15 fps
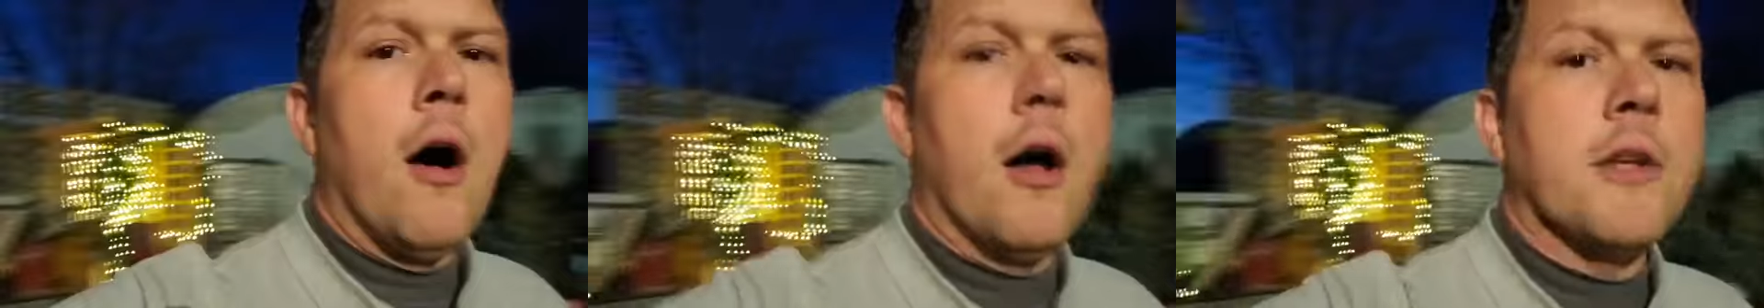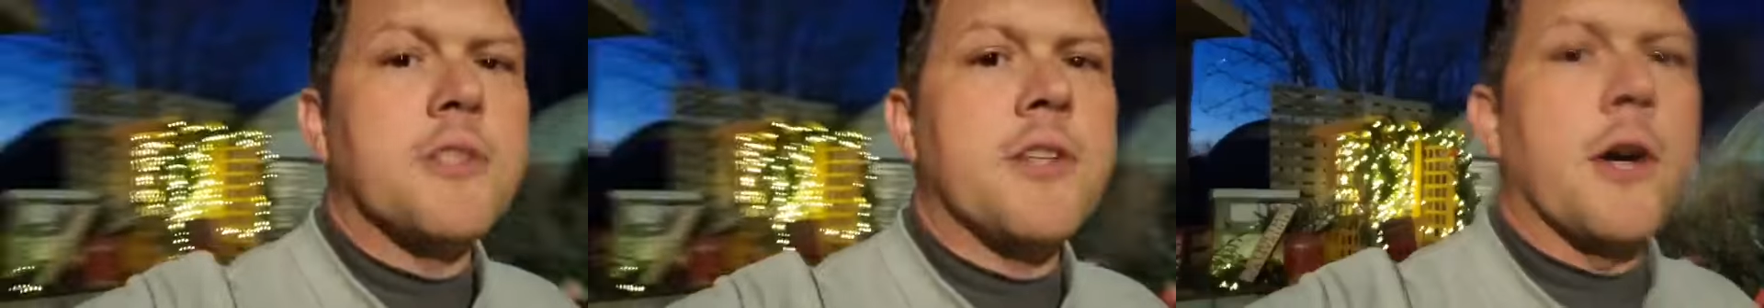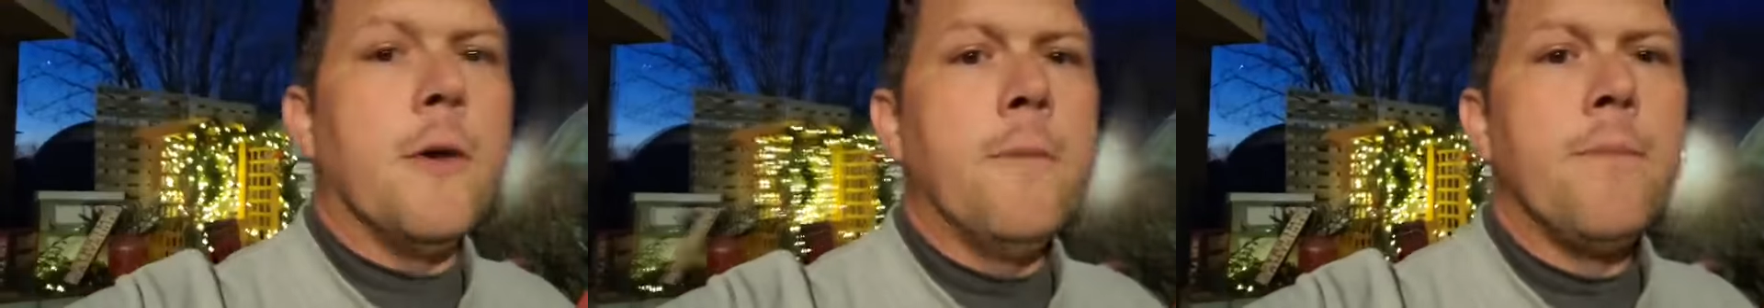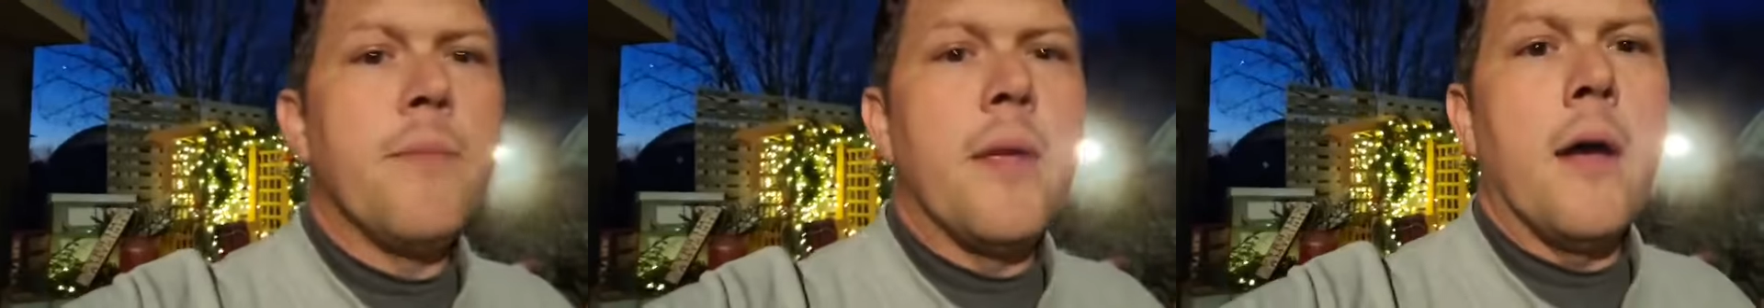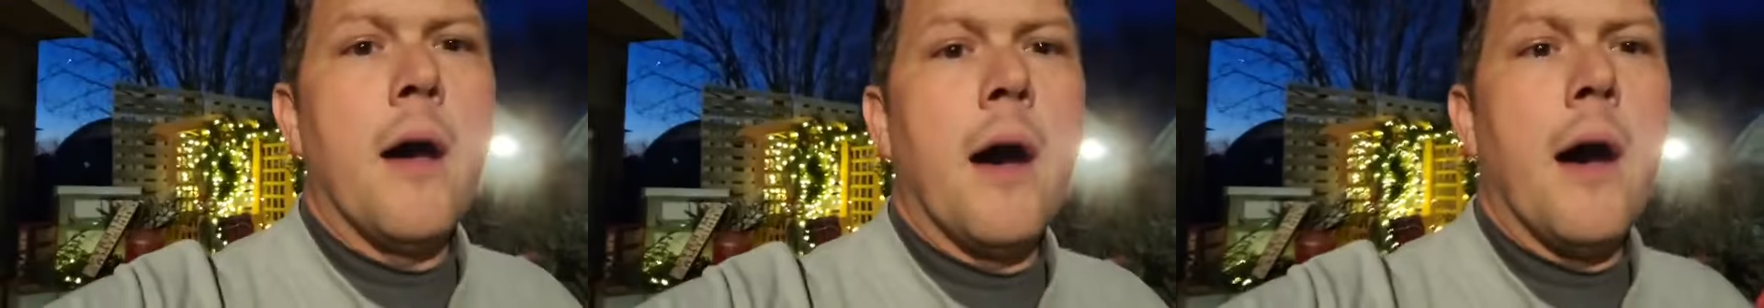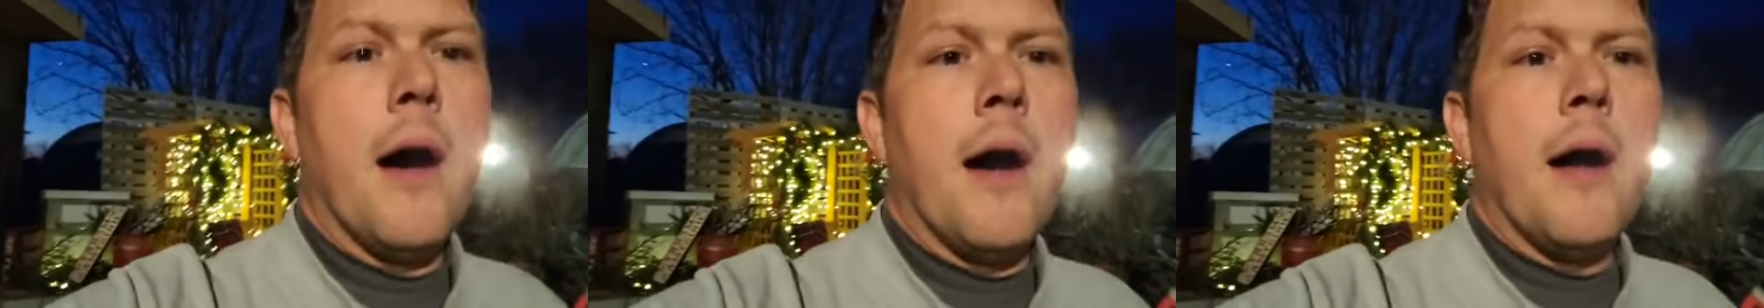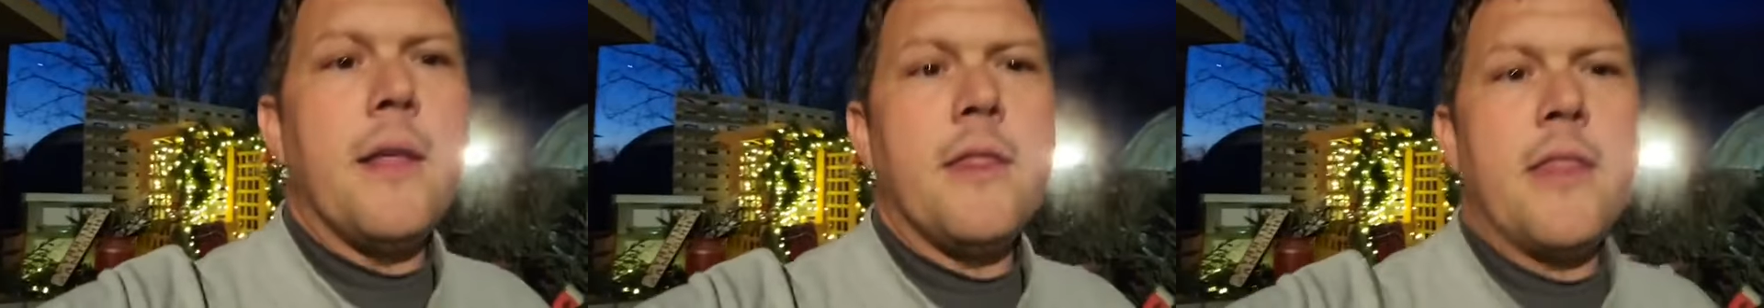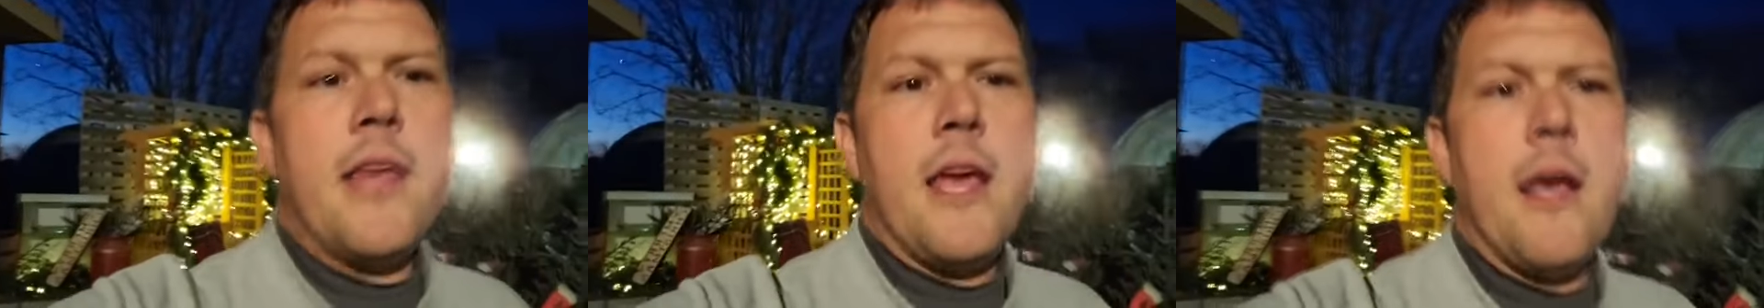also.
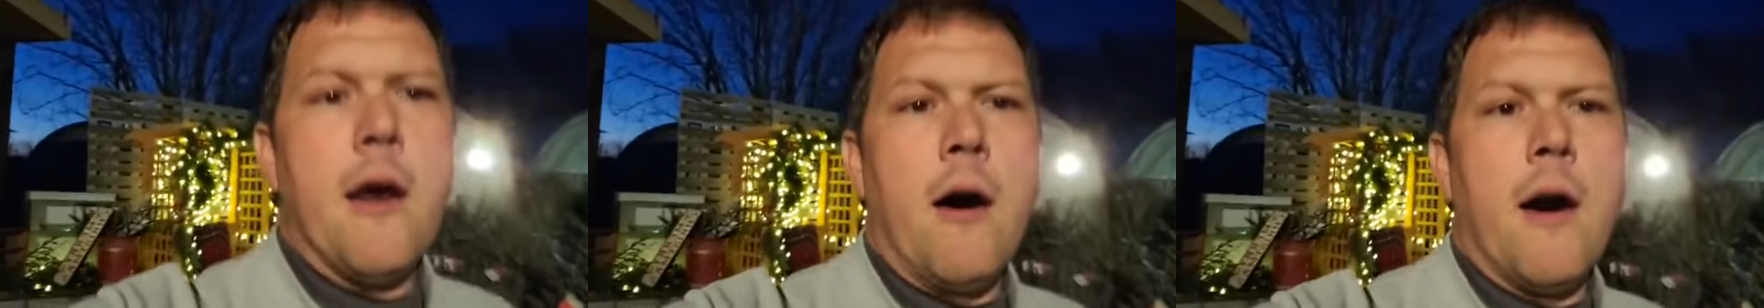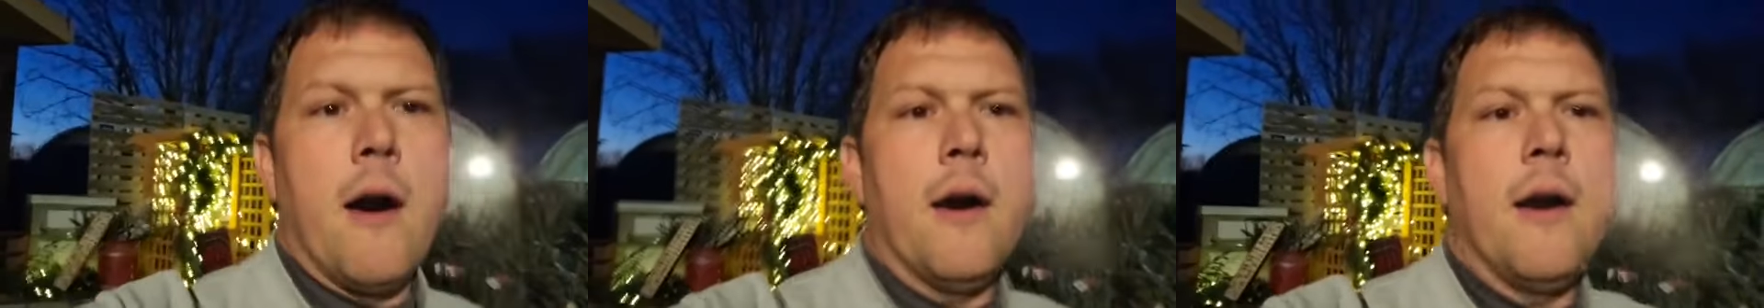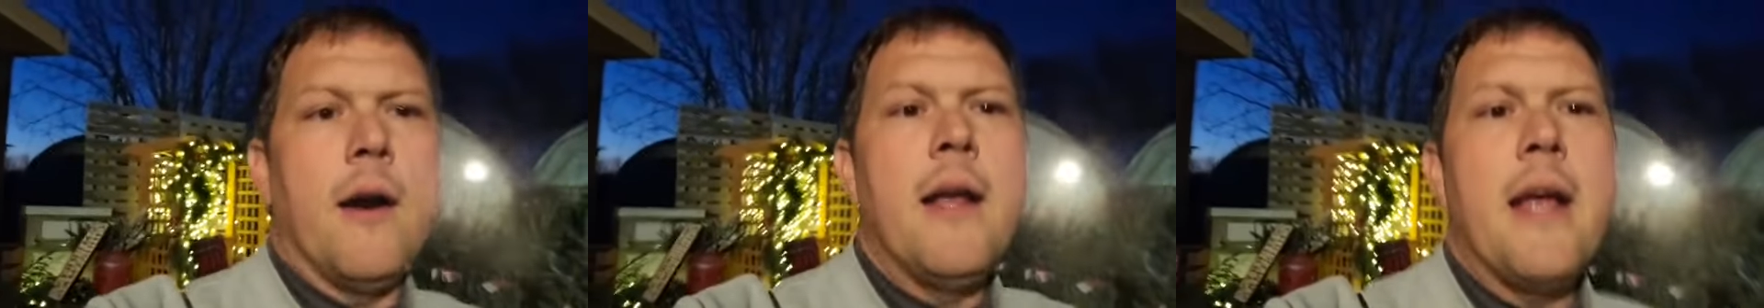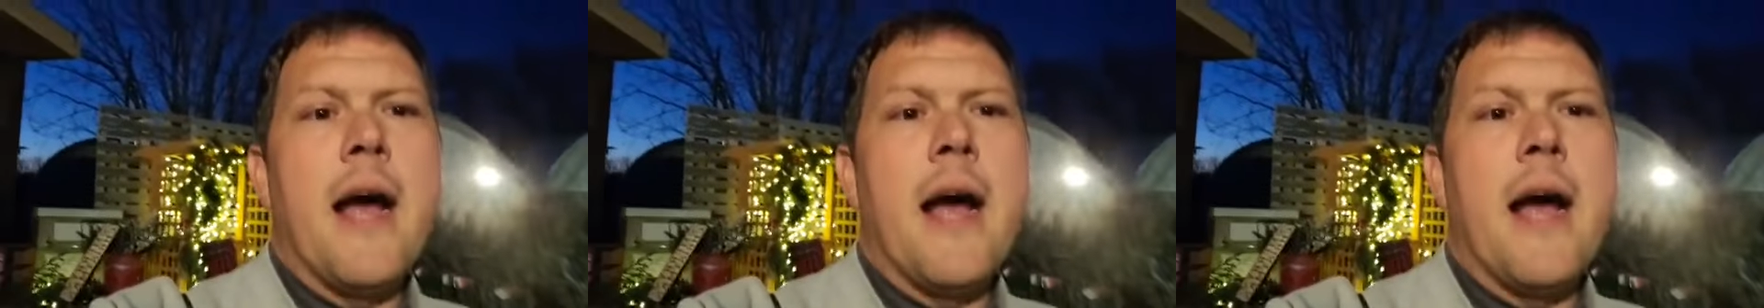They are,